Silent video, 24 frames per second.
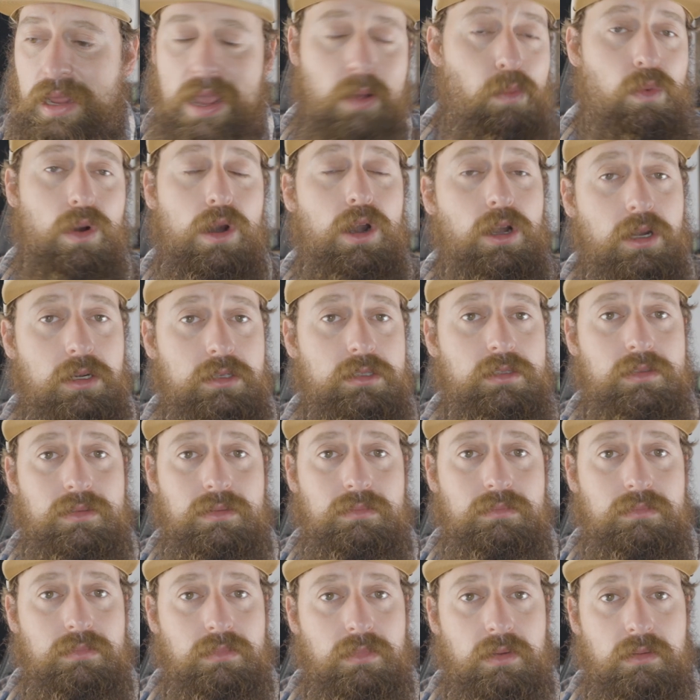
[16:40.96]
It worked.
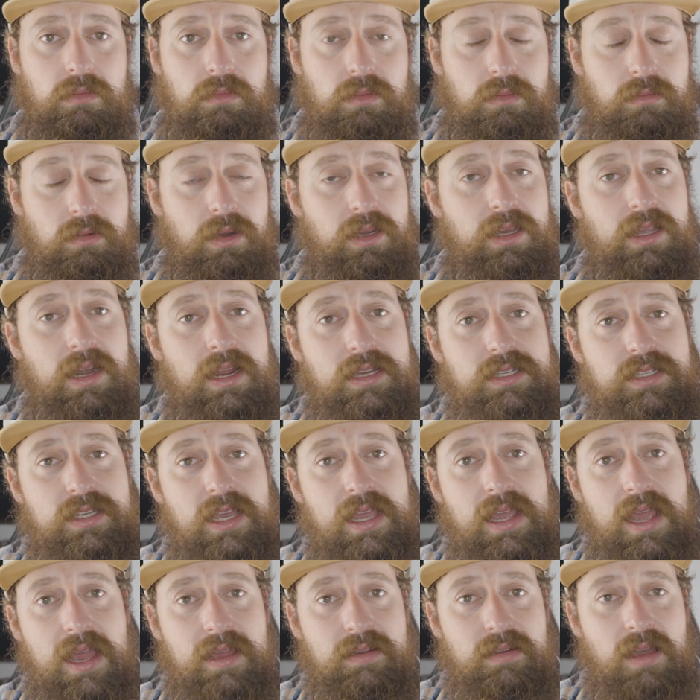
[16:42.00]
What can I
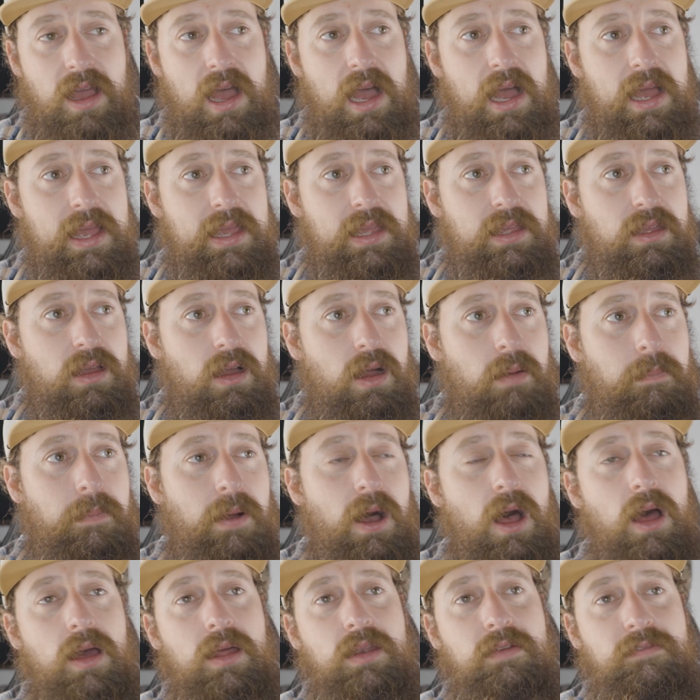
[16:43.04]
say? I
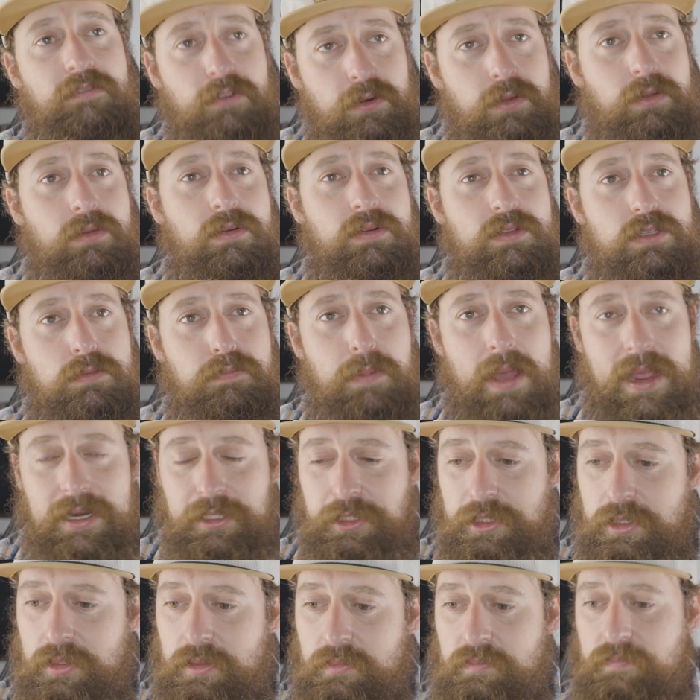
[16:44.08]
upon further
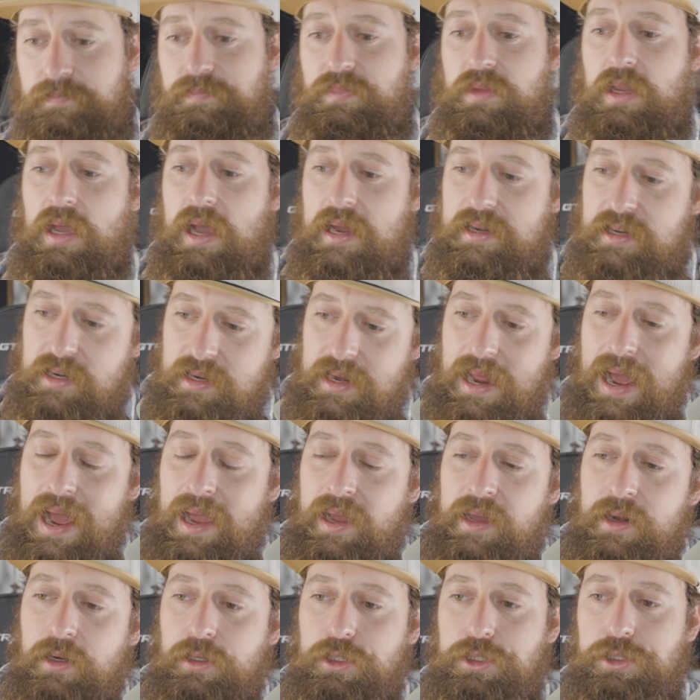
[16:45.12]
inspection, I did
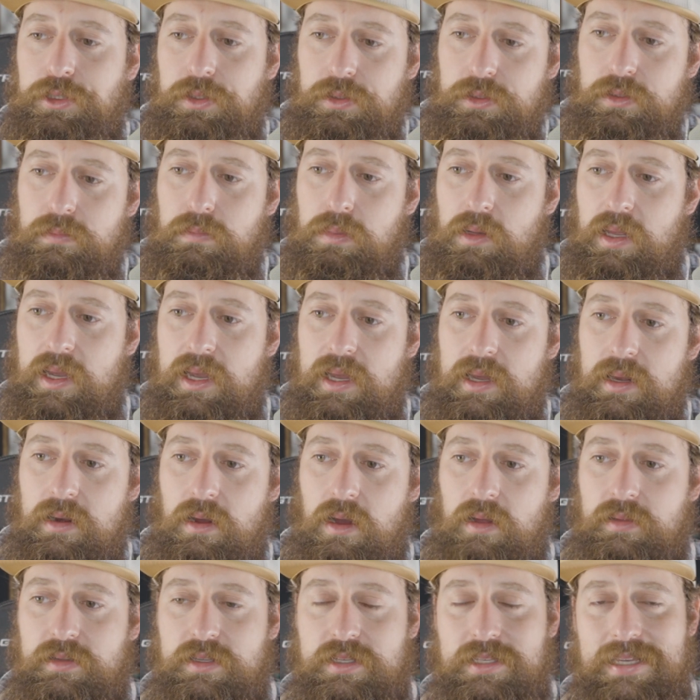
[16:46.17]
not hit her shoulder blade
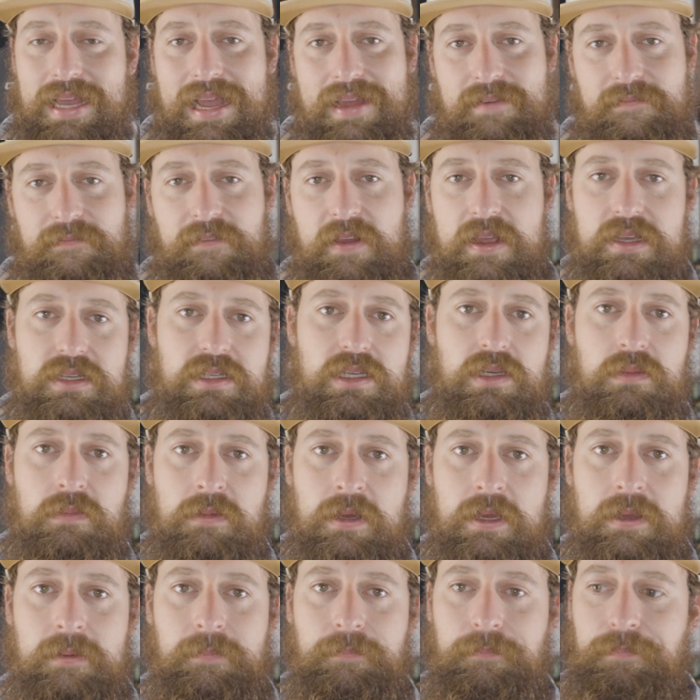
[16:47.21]
on the side facing
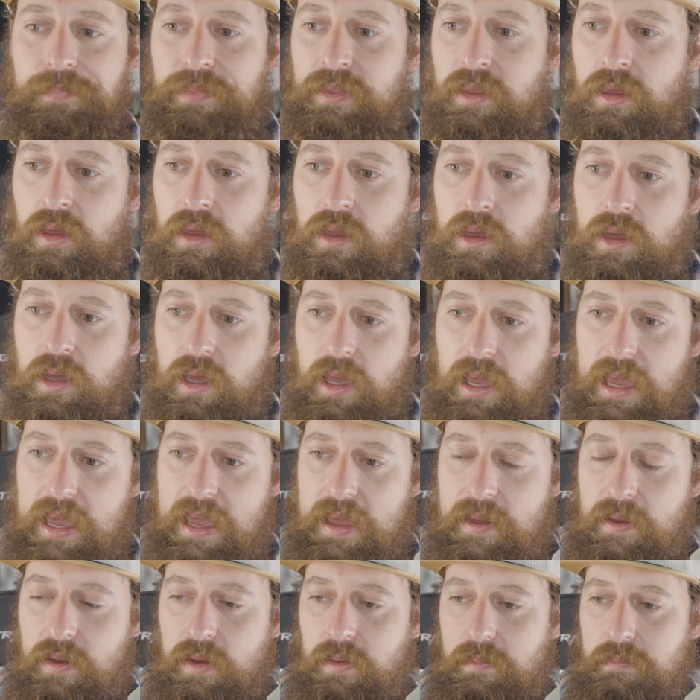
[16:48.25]
me.
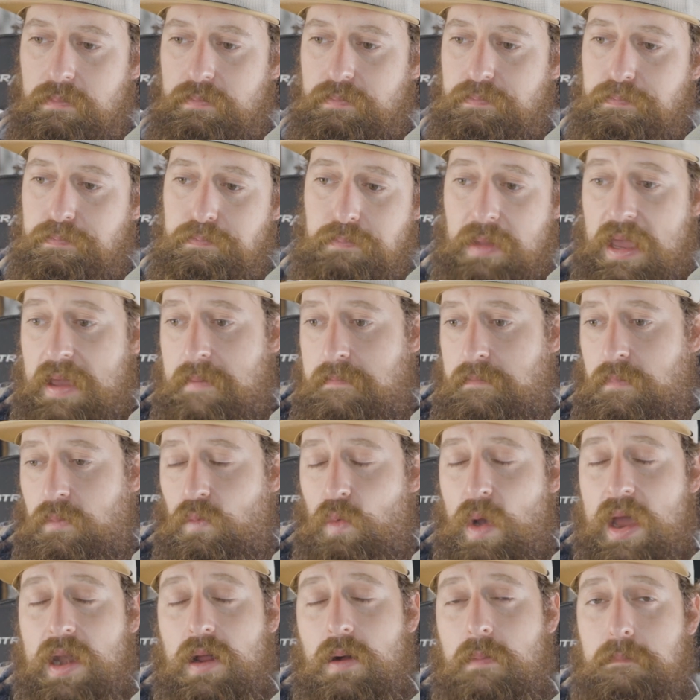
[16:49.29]
It
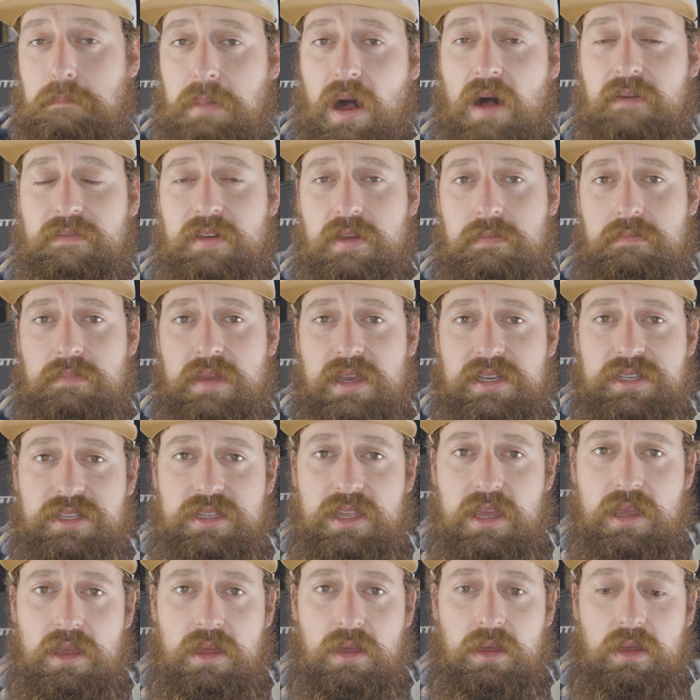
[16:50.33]
went above it,
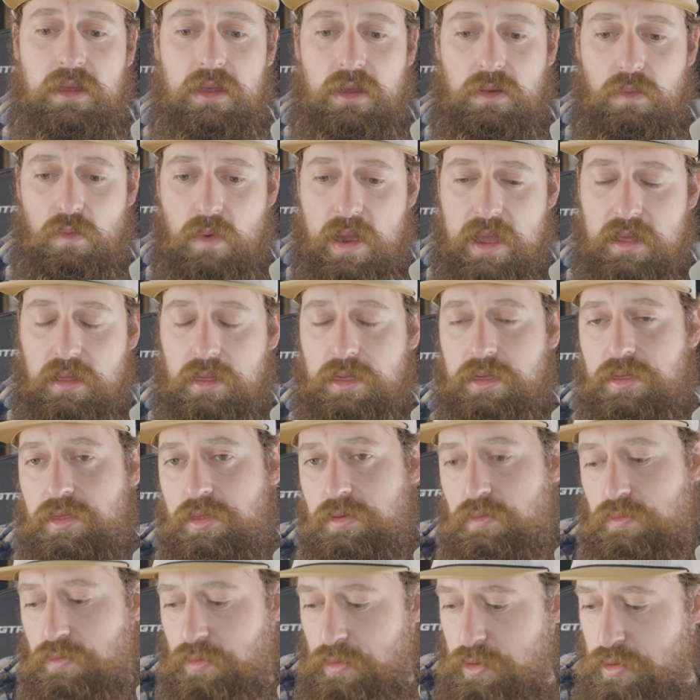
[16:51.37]
missed it, went
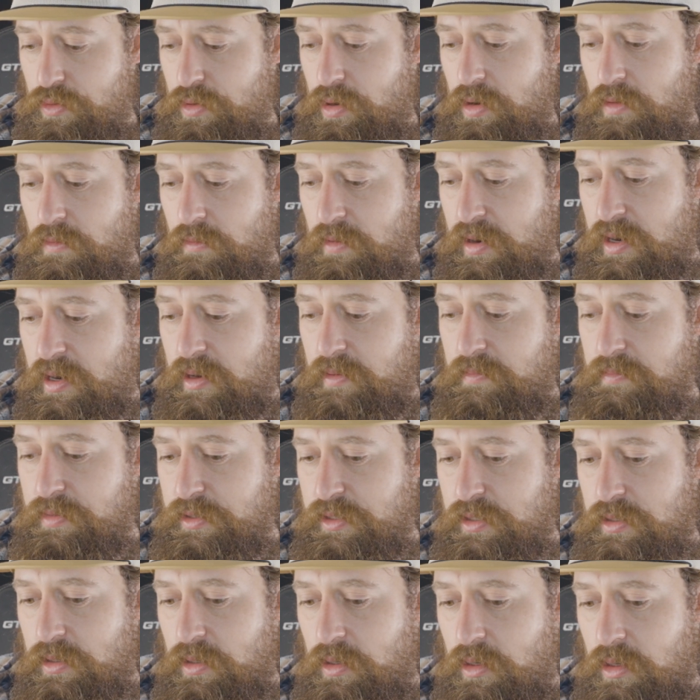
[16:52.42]
through her
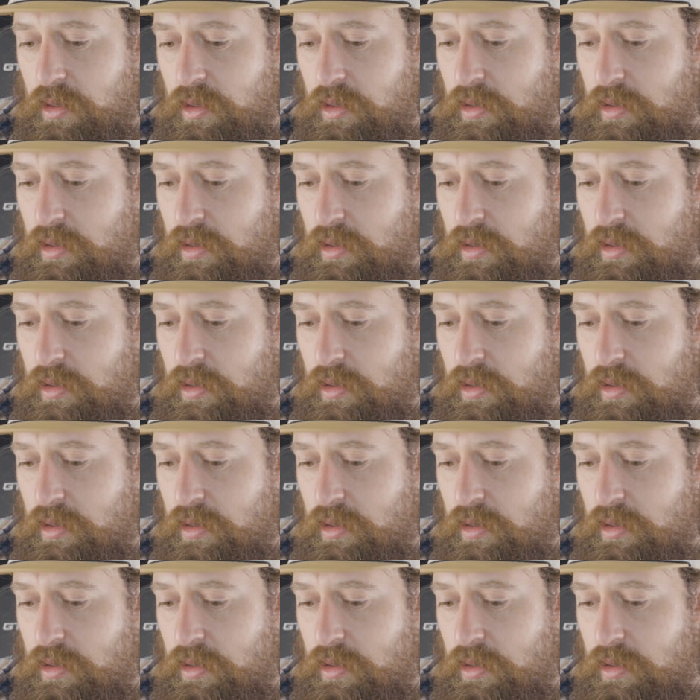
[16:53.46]
ribs,